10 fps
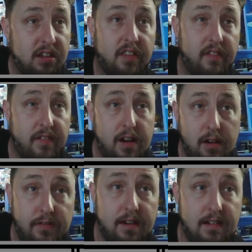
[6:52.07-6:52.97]
the
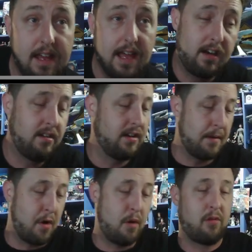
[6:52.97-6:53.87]
very, very end, and
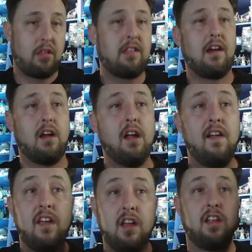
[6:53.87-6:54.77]
I'm almost there,
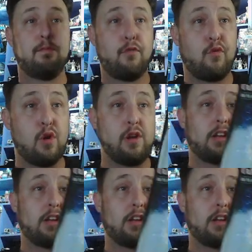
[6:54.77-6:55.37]
before you get